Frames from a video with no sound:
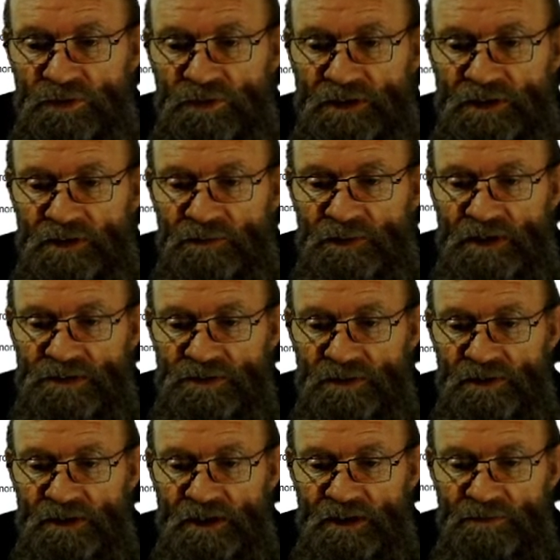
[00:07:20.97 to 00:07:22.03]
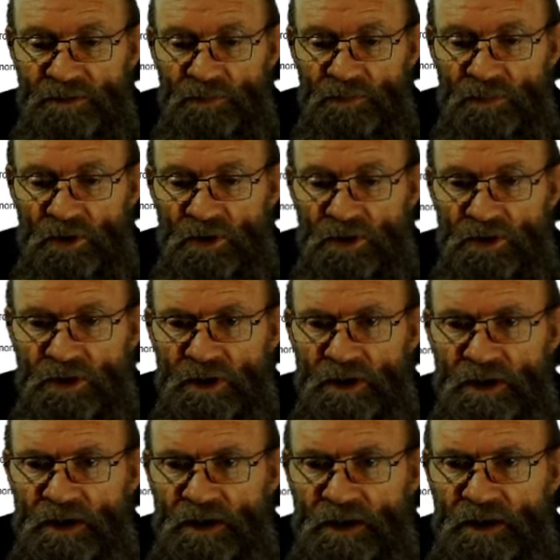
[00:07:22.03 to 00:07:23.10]
a device or a label block,
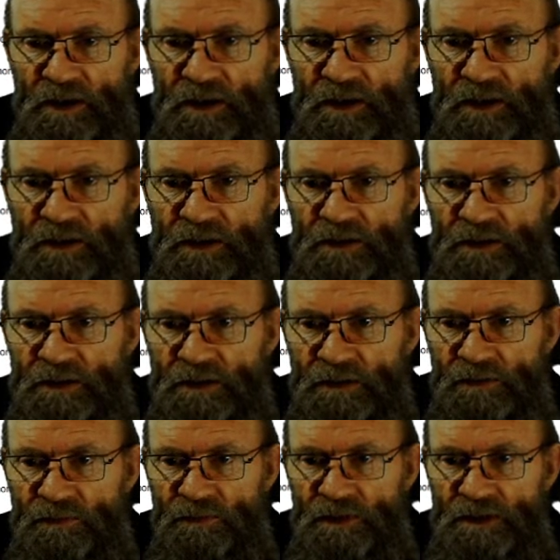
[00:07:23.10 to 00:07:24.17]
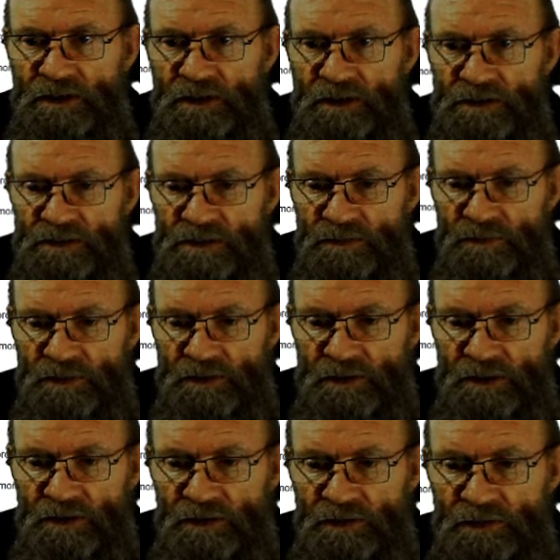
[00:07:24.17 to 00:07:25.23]
and where is this one
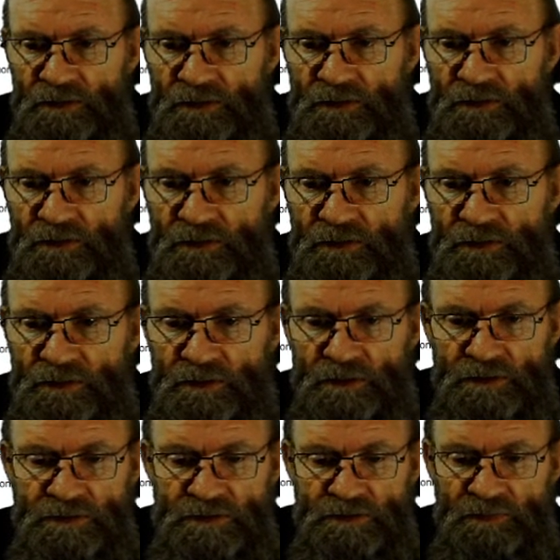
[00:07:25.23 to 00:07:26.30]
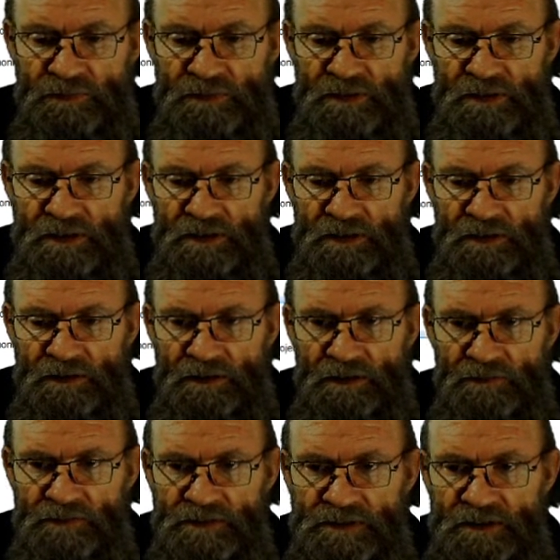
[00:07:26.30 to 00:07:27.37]
now? Control-Shift-E.
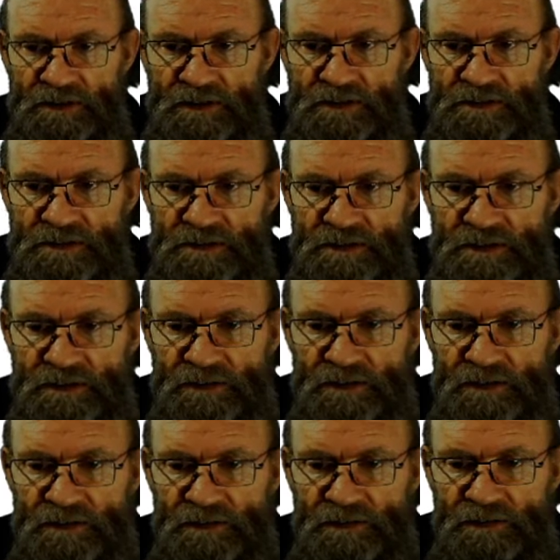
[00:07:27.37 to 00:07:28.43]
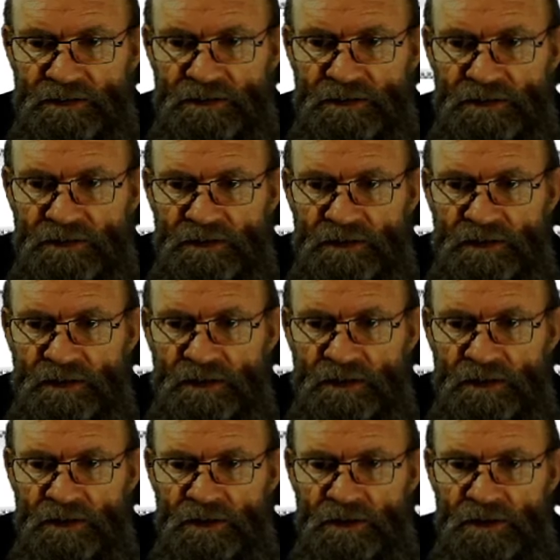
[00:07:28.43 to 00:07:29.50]
I've seen it just here now.
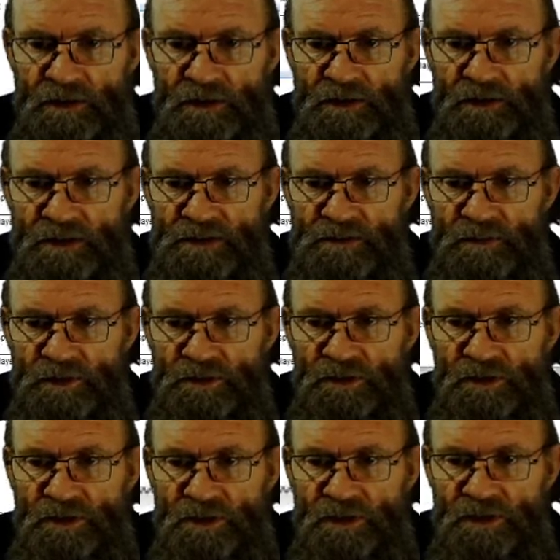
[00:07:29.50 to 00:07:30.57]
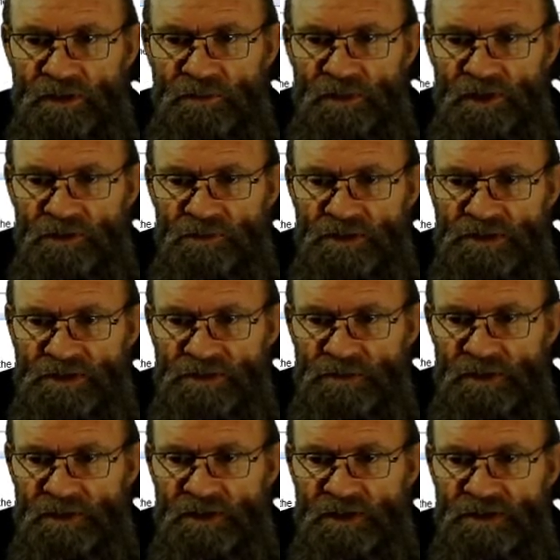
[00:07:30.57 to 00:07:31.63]
I think it's a bit earlier in the previous
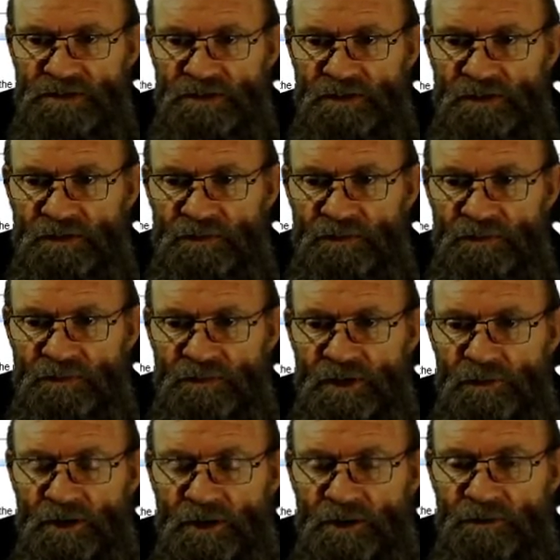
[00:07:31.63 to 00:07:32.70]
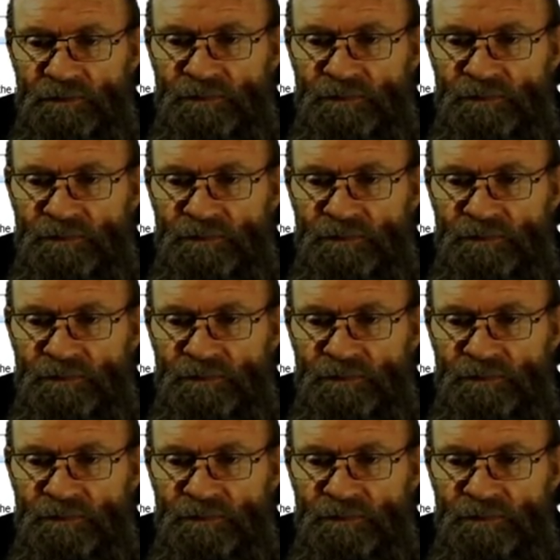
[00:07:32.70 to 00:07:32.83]
explanation. There we go.